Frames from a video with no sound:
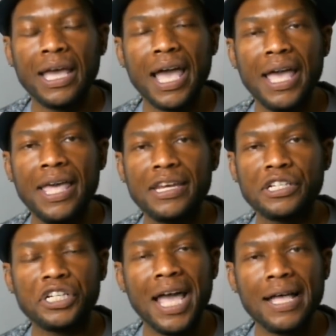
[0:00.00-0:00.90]
And
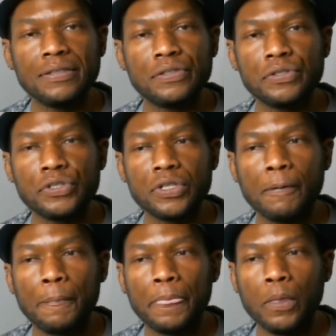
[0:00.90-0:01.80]
she asked,
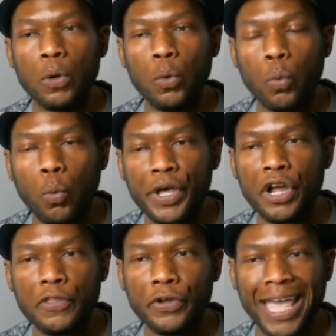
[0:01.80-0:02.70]
what
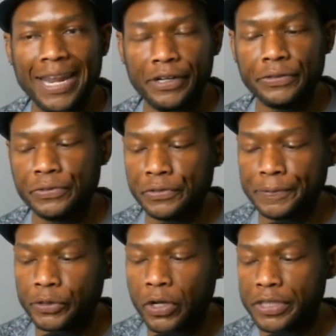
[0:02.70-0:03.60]
other candidates
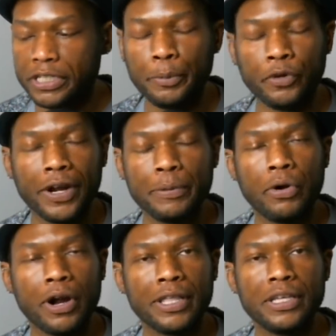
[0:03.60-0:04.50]
are the Democratic
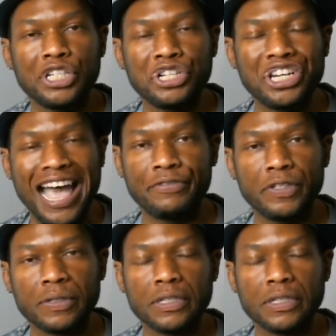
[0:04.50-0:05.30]
Party shafting?